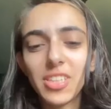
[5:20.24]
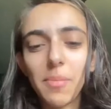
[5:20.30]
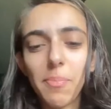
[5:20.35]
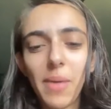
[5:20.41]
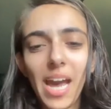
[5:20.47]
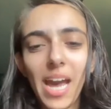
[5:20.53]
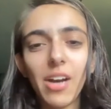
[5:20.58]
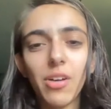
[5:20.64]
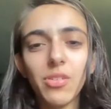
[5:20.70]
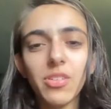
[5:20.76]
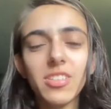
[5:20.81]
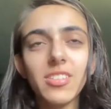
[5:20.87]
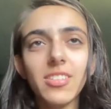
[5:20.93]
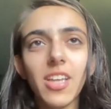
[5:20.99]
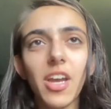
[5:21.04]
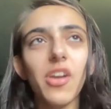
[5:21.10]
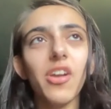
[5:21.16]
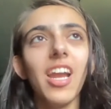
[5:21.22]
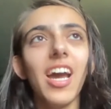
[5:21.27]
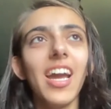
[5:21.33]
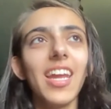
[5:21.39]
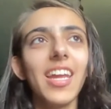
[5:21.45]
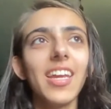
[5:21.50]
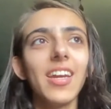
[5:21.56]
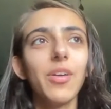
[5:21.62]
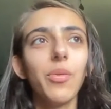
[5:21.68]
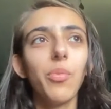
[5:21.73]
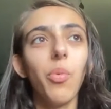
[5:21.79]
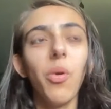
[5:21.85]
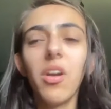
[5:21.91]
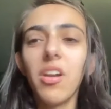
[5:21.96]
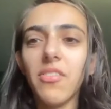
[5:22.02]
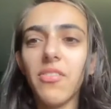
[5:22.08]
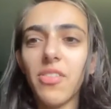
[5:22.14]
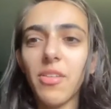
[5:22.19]
about, so like
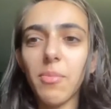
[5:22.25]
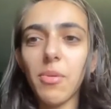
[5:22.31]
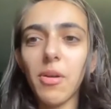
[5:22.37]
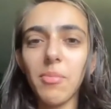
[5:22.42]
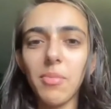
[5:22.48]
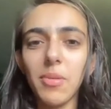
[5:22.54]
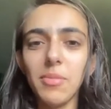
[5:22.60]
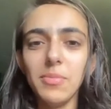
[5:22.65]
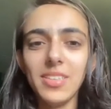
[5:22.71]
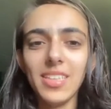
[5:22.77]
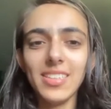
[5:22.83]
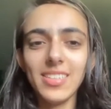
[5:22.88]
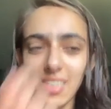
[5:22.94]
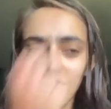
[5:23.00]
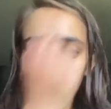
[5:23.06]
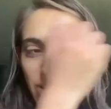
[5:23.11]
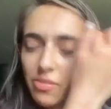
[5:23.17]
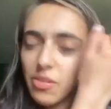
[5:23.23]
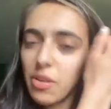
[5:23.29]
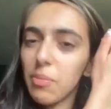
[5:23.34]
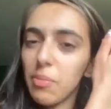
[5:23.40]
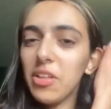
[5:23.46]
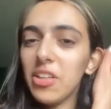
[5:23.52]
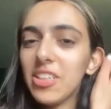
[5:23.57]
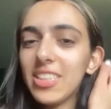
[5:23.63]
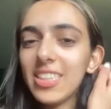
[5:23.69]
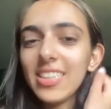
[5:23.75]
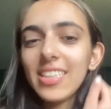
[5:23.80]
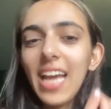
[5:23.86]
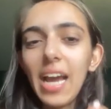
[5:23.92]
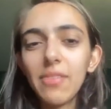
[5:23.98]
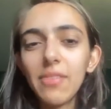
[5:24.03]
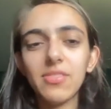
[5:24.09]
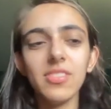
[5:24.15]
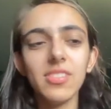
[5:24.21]
one of the problems is a lot of communities
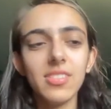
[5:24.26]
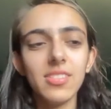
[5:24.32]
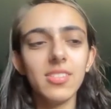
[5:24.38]
have